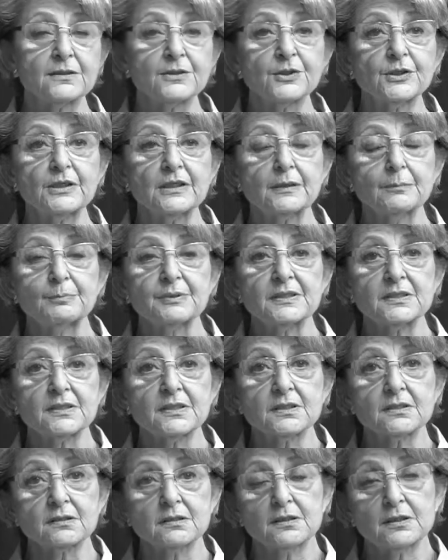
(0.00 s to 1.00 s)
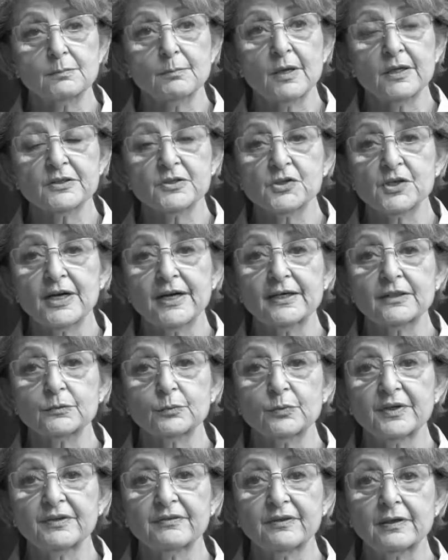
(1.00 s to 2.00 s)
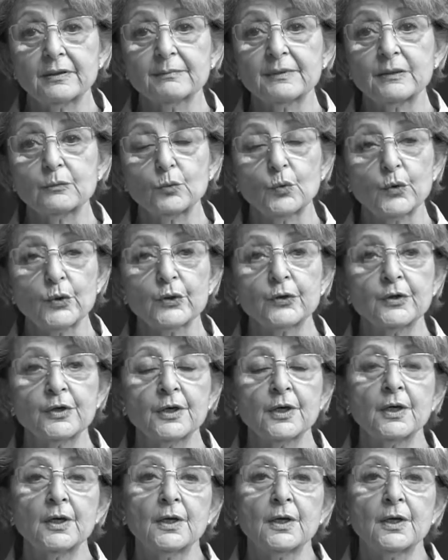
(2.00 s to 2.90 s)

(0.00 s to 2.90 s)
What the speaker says: to keep his small child with him and work.